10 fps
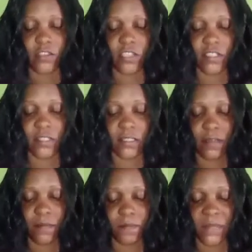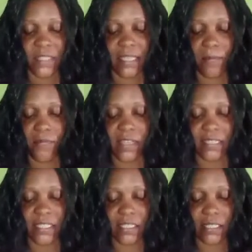just
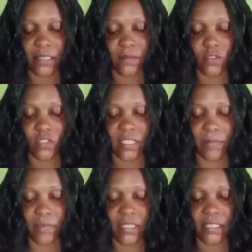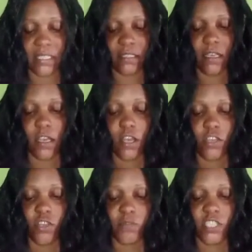separate it,
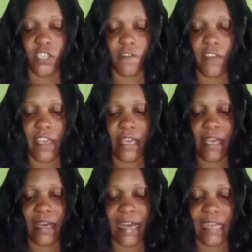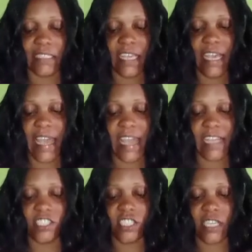you put your finger at the
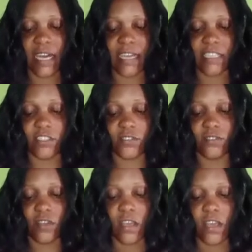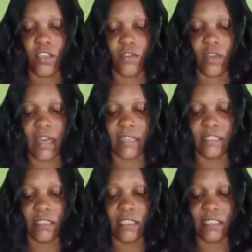edge, and you
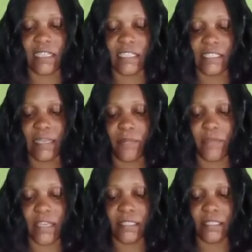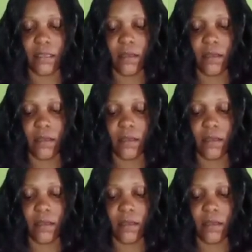can easily separate